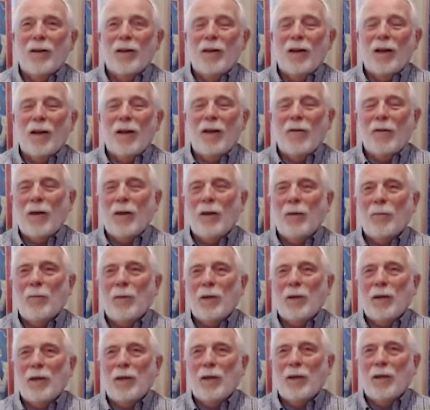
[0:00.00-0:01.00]
and then
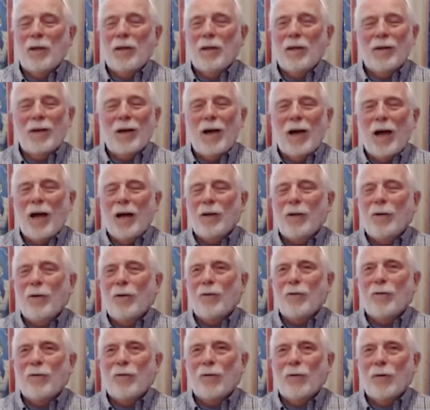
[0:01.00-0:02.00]
be
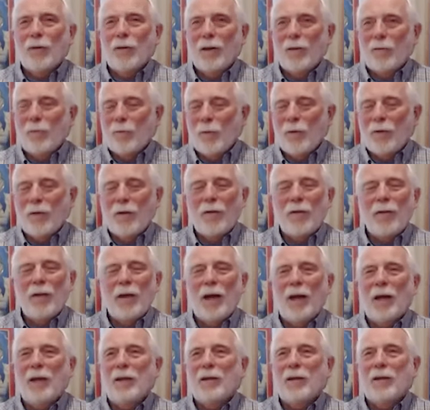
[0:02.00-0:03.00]
honored to live within
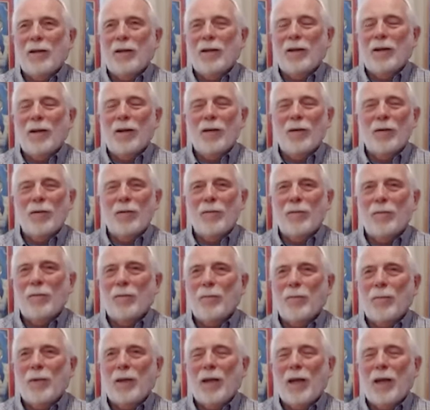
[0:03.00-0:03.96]
that and be